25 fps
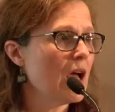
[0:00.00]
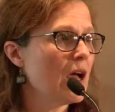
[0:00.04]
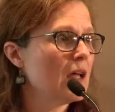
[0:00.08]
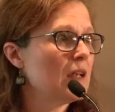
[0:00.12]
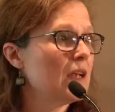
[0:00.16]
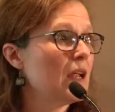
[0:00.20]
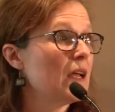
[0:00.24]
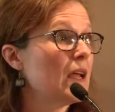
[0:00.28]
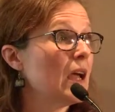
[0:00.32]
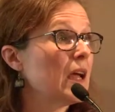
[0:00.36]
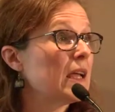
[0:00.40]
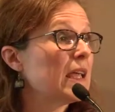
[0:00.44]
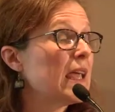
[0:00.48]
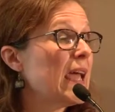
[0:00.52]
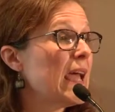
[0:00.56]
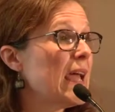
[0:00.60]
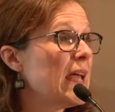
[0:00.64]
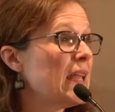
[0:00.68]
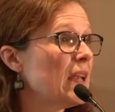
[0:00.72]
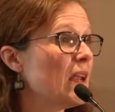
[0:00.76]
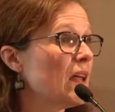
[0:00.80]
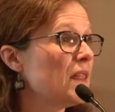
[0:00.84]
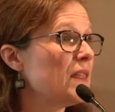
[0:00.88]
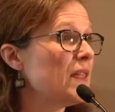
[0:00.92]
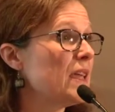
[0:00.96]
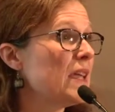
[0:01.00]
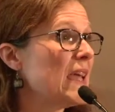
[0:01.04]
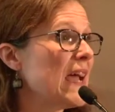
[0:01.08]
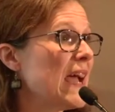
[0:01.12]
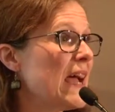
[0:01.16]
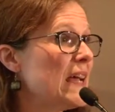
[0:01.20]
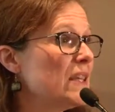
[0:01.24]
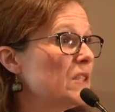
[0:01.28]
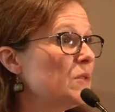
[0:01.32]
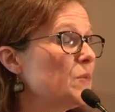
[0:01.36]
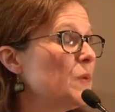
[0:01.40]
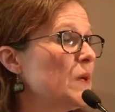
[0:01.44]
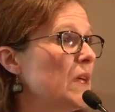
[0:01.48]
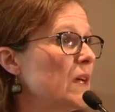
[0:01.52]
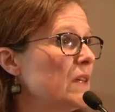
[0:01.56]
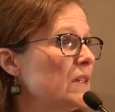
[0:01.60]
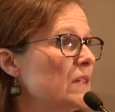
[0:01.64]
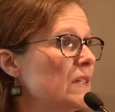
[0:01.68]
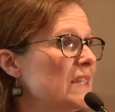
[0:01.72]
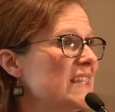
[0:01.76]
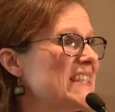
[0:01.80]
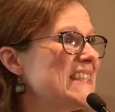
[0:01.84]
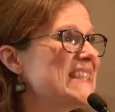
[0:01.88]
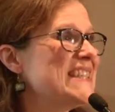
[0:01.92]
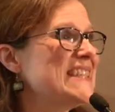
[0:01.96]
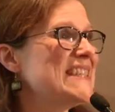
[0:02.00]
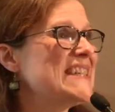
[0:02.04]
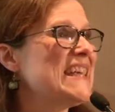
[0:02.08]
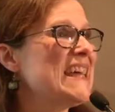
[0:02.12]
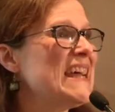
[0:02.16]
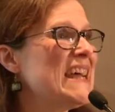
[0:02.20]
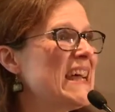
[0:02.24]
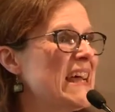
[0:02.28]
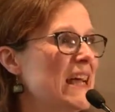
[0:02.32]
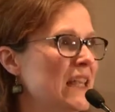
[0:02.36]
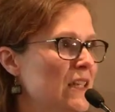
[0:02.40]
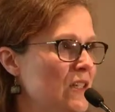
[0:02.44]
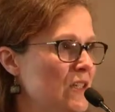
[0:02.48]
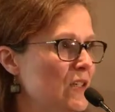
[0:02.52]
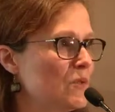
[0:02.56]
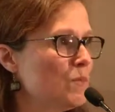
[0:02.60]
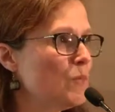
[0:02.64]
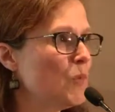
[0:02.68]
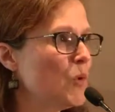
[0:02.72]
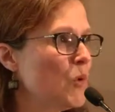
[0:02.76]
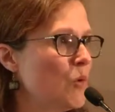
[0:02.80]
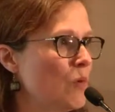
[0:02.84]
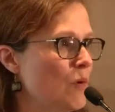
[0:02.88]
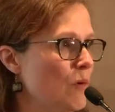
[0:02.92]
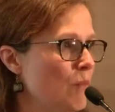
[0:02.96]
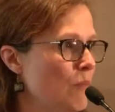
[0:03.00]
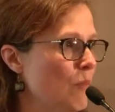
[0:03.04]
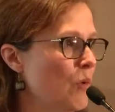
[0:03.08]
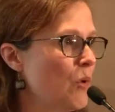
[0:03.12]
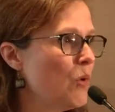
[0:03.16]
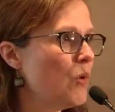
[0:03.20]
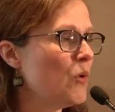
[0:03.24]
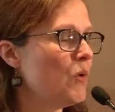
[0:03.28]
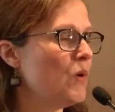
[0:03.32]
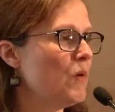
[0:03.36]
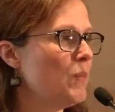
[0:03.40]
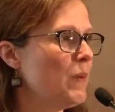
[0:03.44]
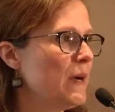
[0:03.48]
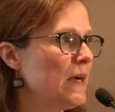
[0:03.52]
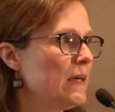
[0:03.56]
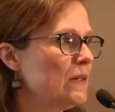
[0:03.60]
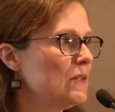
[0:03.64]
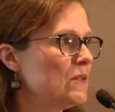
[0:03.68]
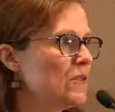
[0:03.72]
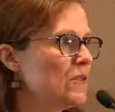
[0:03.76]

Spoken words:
And again, I think as we understand more and more about